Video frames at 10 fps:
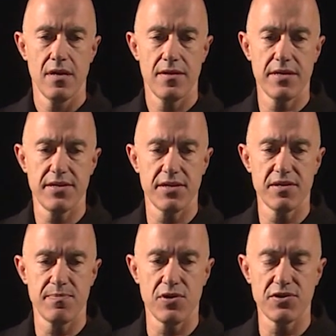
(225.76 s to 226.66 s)
This is
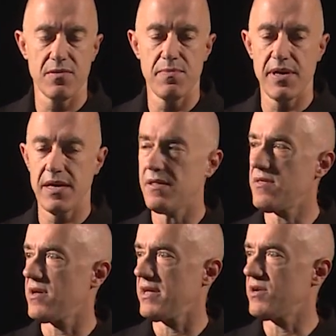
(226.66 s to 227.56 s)
supposed to be
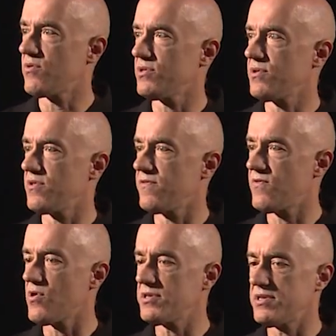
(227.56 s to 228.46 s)
equal to the
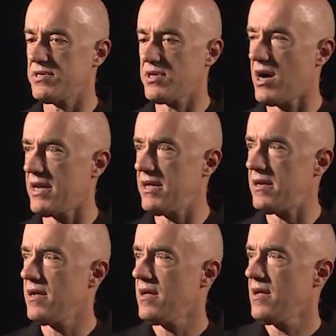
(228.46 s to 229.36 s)
forces on
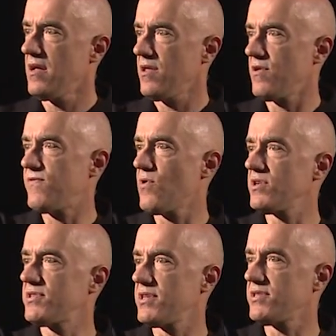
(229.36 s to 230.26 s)
it. The
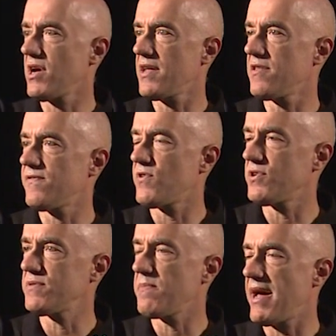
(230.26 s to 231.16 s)
forces on the
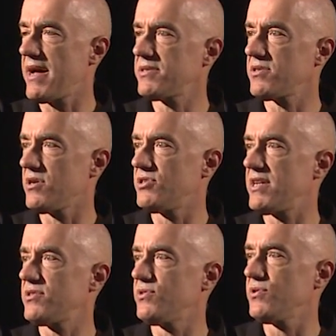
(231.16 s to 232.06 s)
first mass are
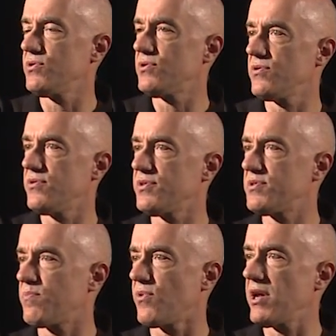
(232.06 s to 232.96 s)
just due to the
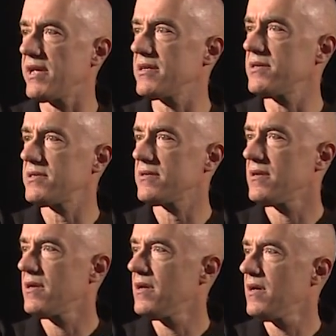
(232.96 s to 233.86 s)
springs.
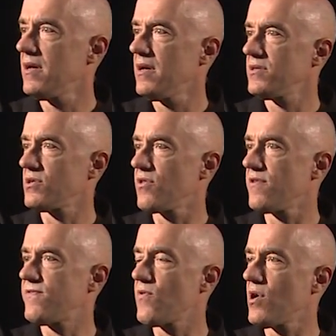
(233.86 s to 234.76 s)
So
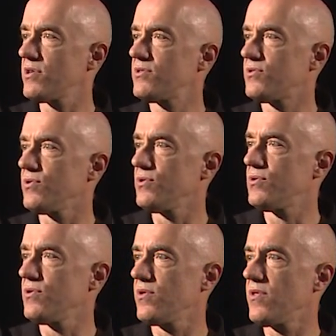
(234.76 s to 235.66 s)
the force due
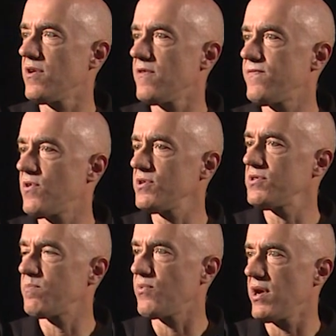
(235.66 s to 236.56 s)
to the
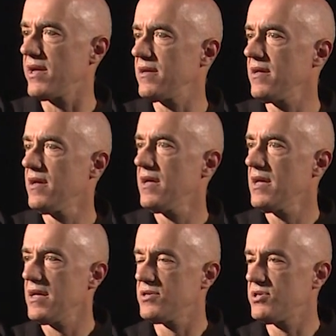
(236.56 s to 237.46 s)
first spring
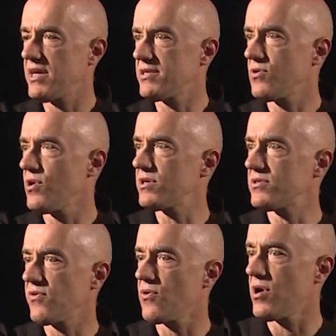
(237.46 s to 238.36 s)
is just
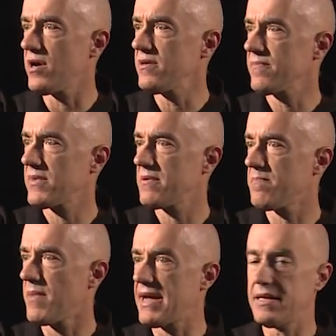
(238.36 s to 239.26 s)
Hooke's law,
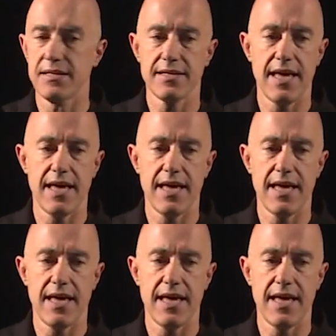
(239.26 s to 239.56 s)
minus